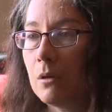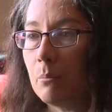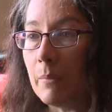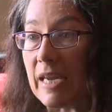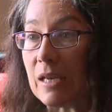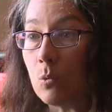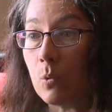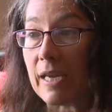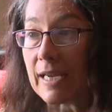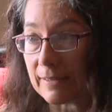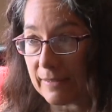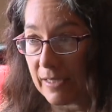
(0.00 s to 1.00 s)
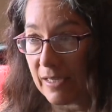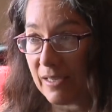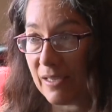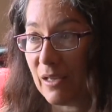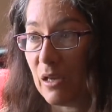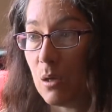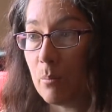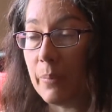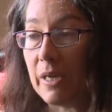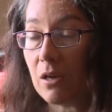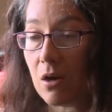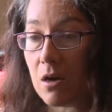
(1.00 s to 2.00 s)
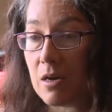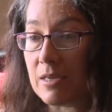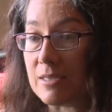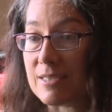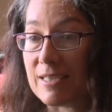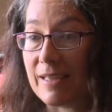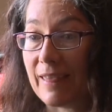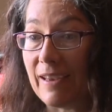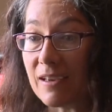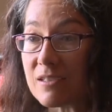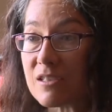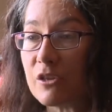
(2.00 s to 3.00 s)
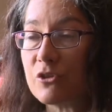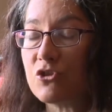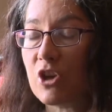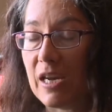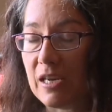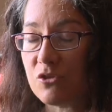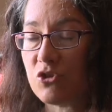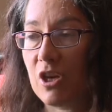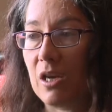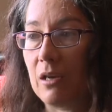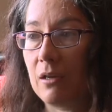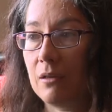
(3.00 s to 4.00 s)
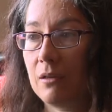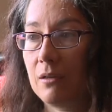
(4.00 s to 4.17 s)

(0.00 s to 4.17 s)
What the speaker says: meet weekly because things are changing